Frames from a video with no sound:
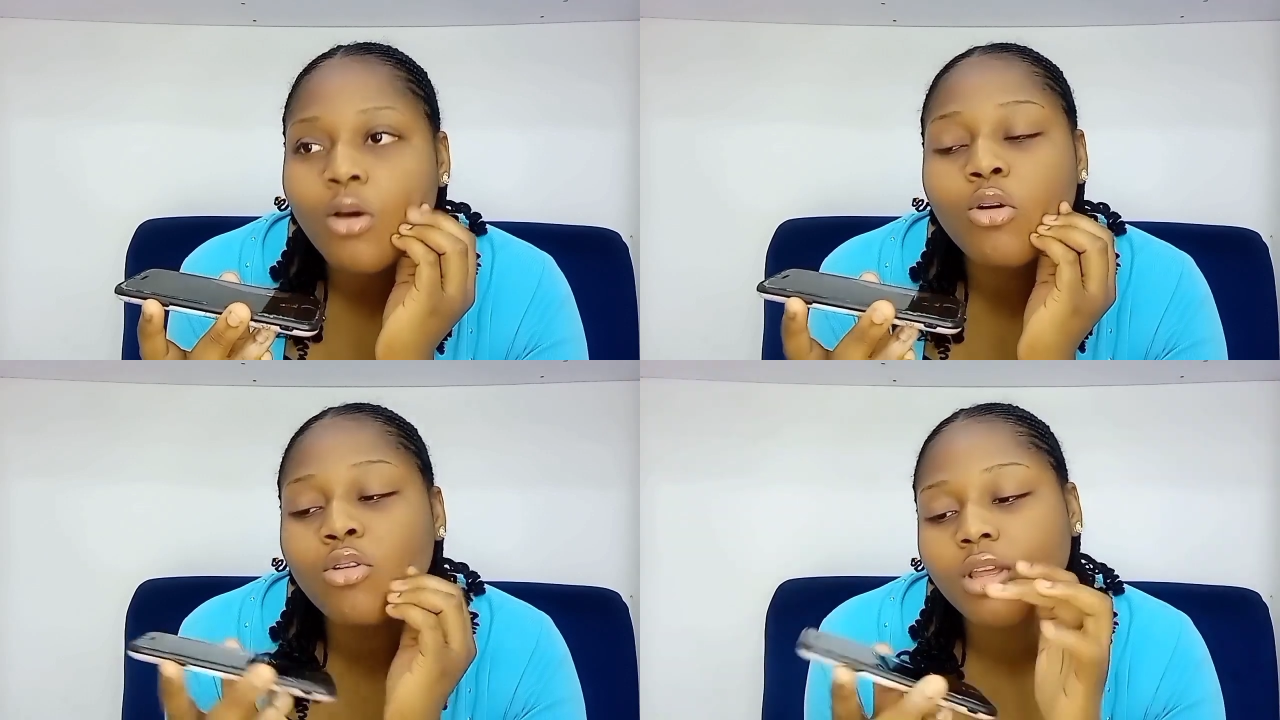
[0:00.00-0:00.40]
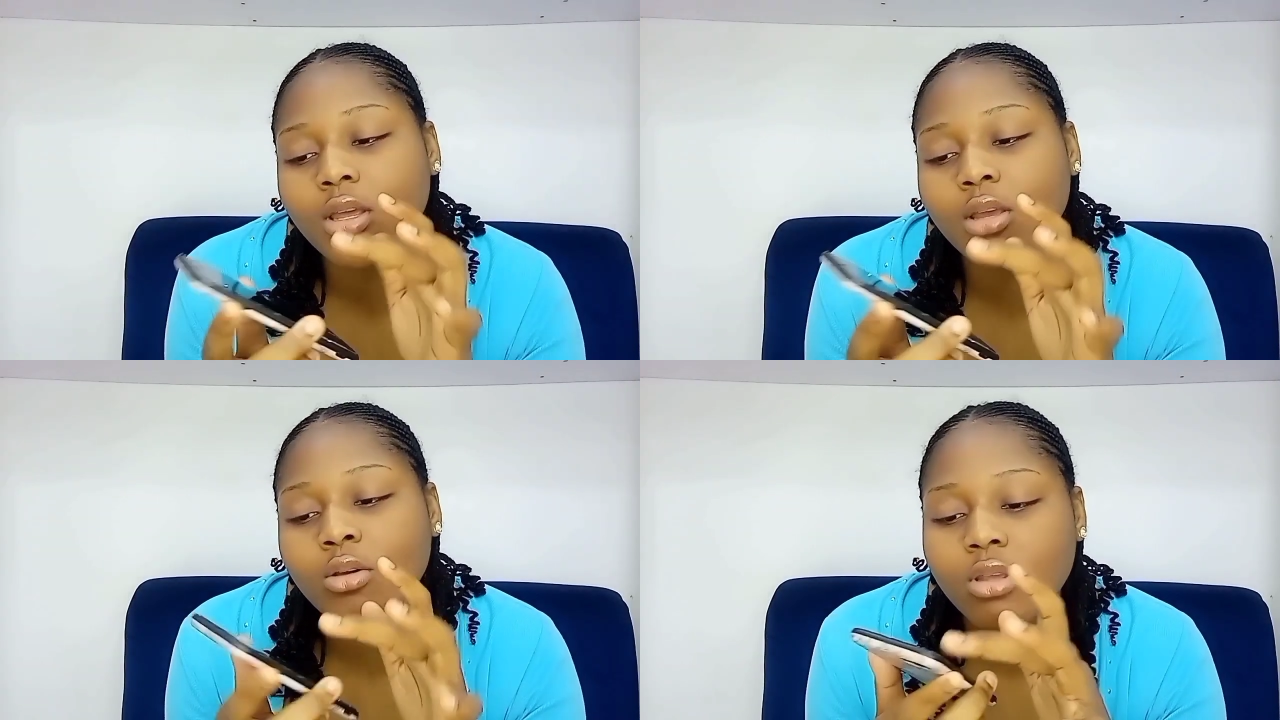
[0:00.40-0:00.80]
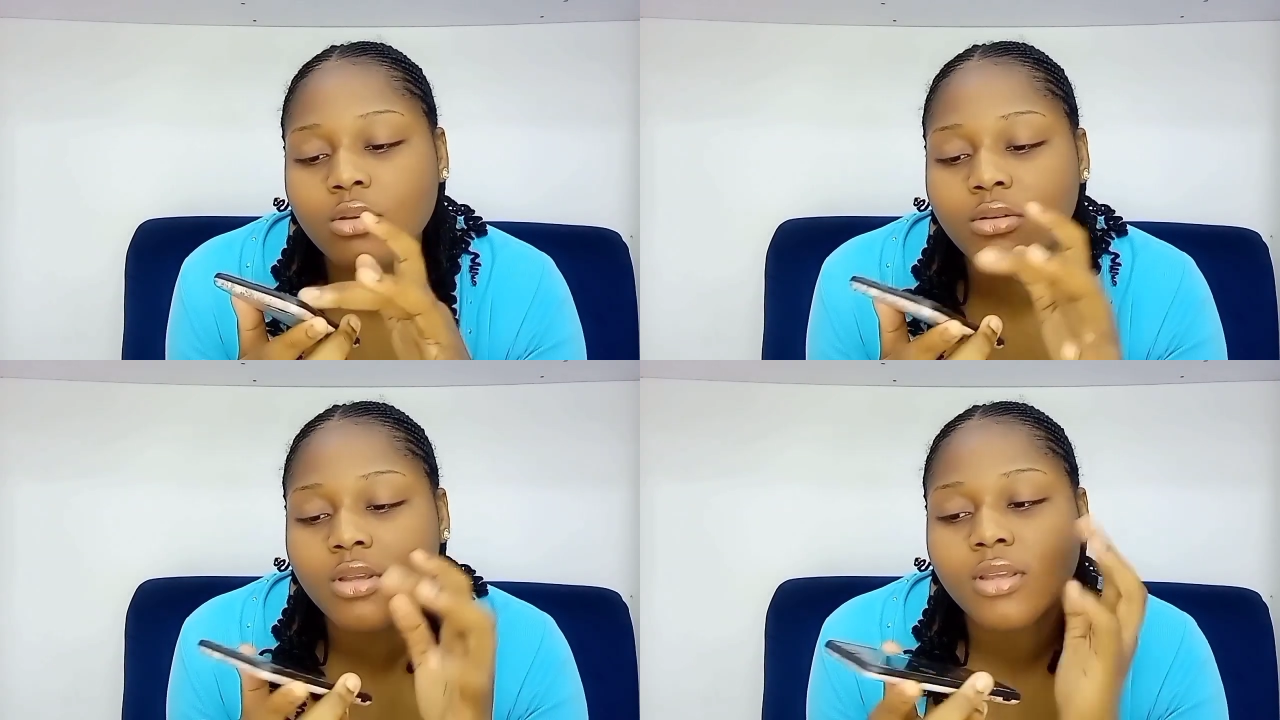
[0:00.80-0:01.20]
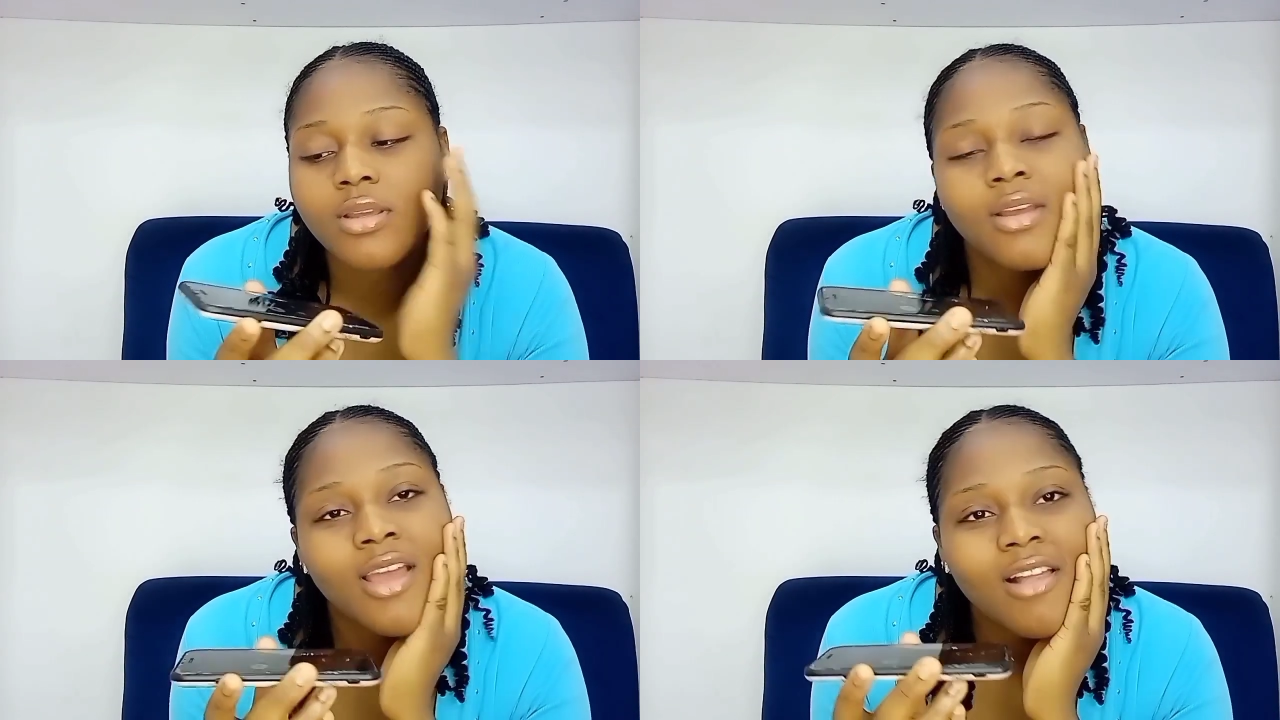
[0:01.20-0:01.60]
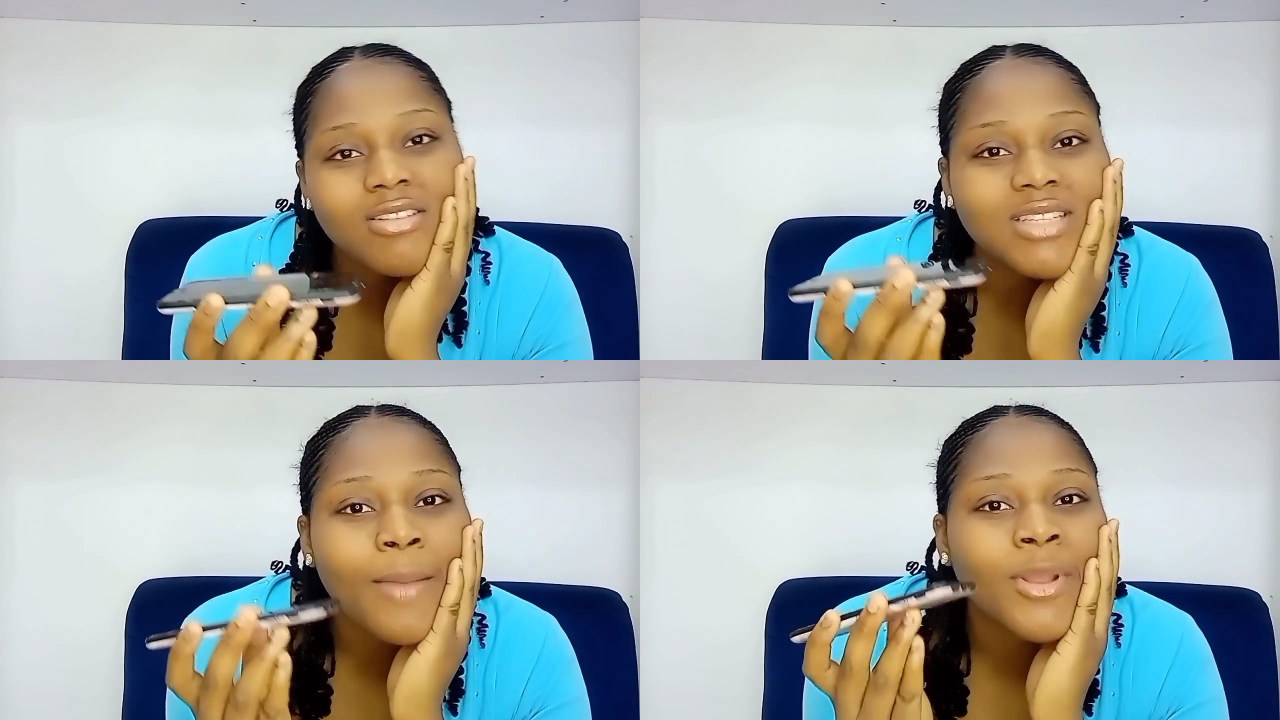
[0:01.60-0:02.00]
Okay.
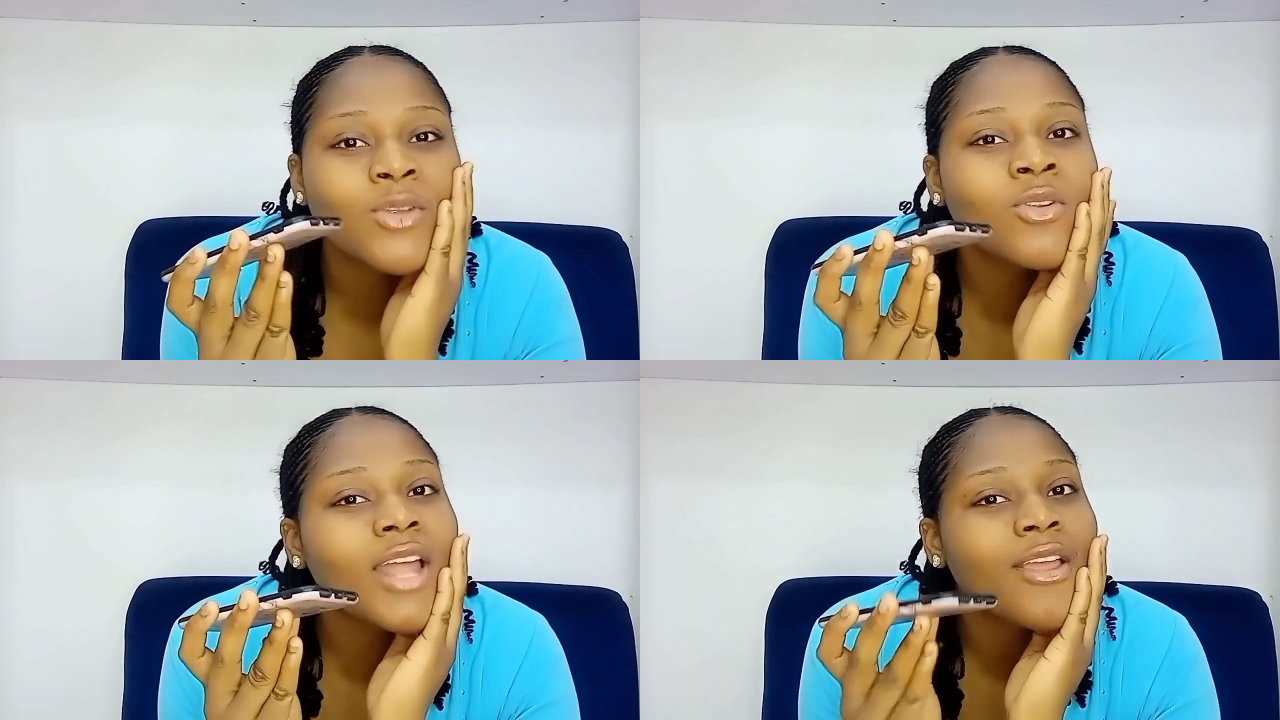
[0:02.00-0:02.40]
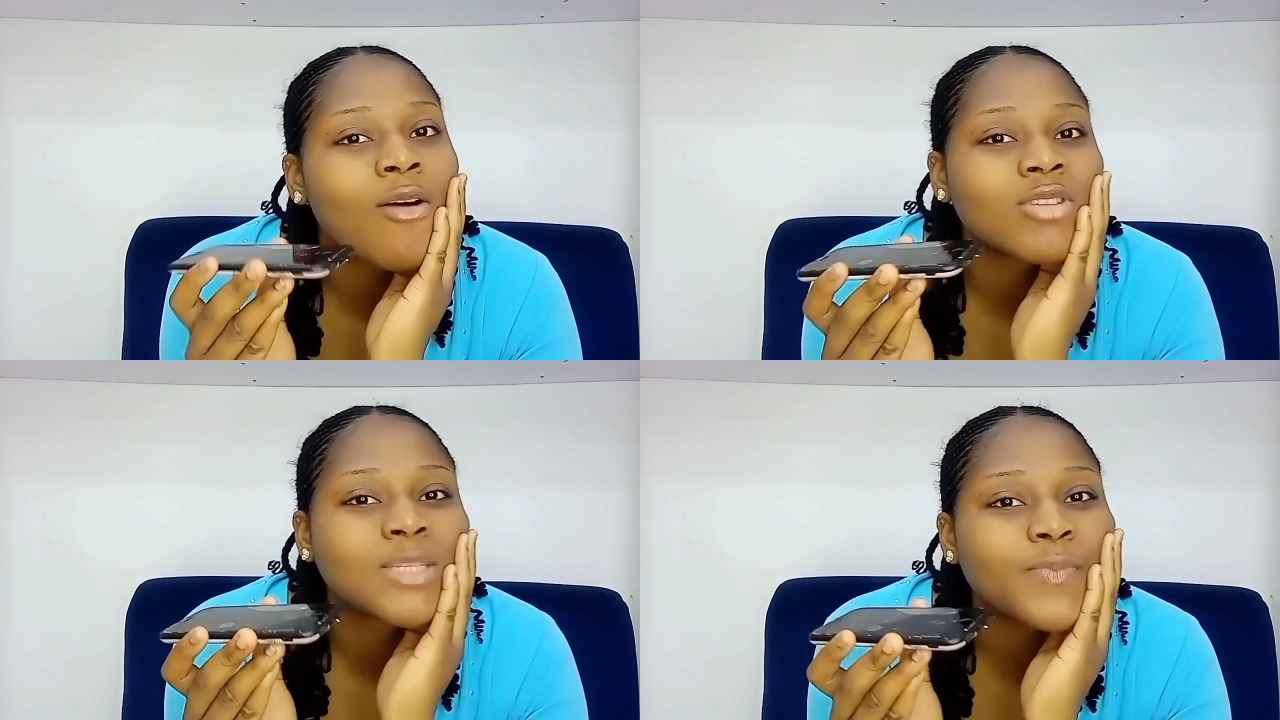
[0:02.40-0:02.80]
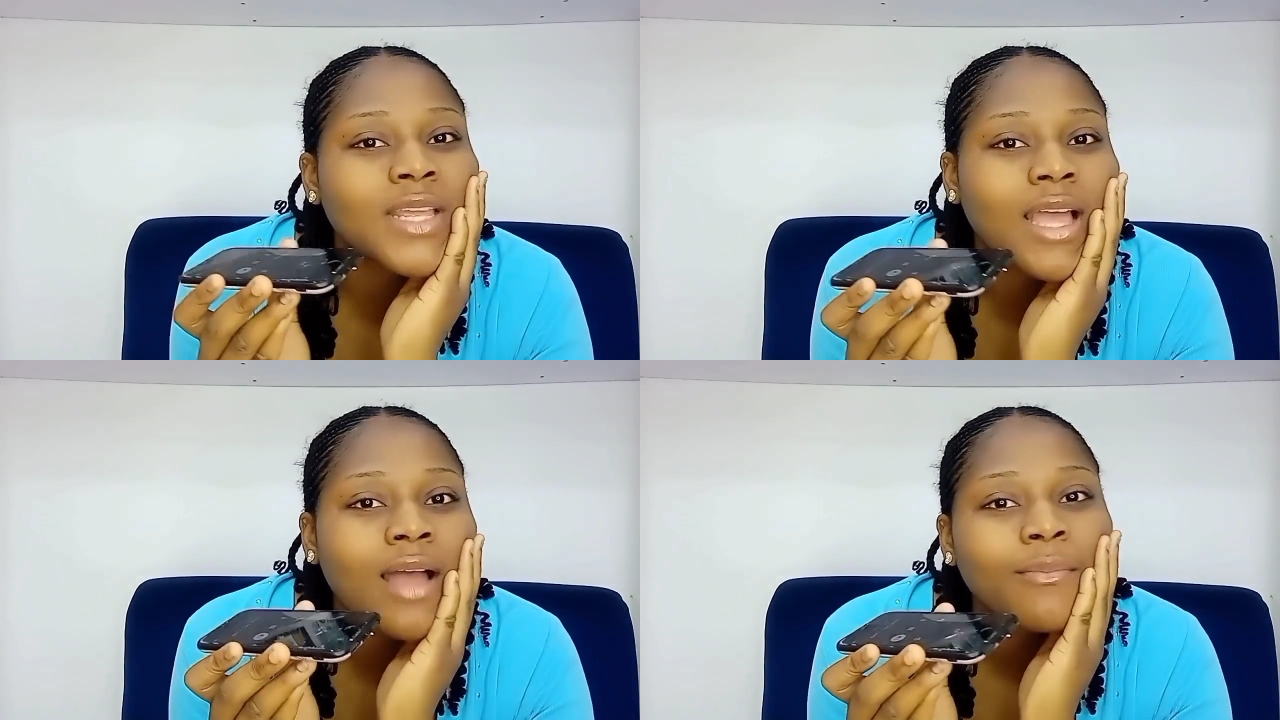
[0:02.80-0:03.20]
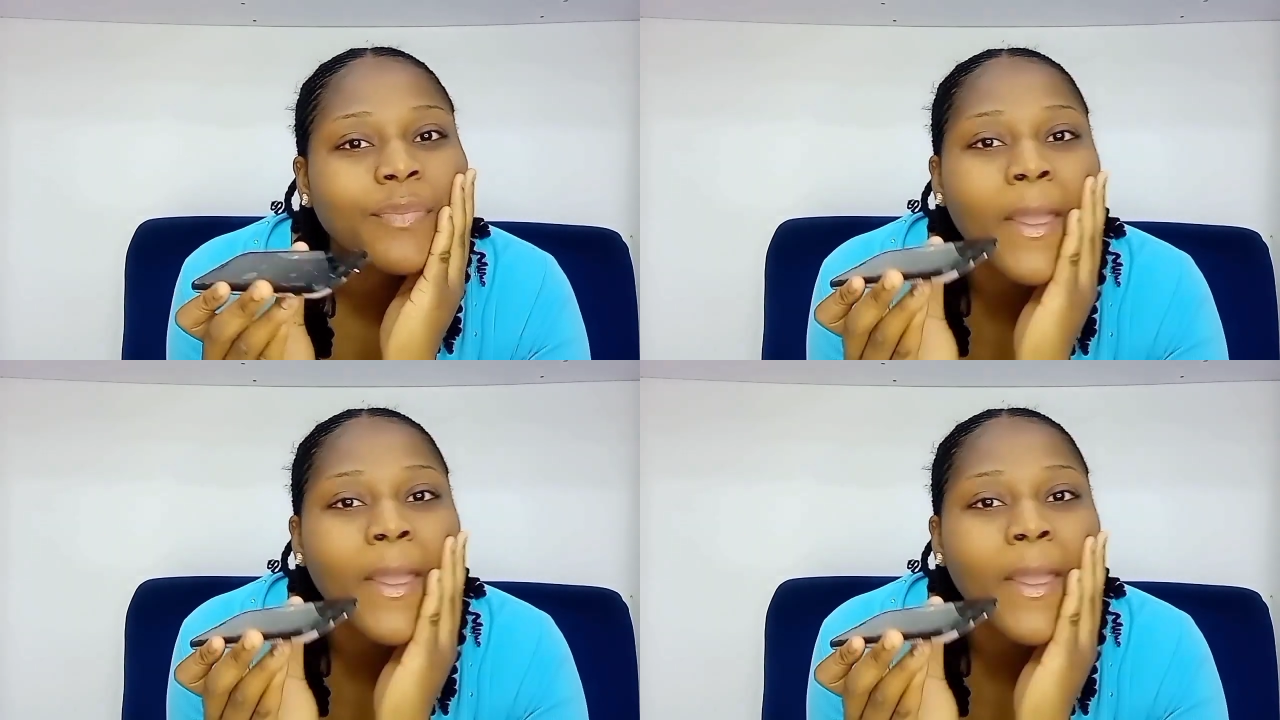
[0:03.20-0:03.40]
Christabel, do you know that you are on speaker?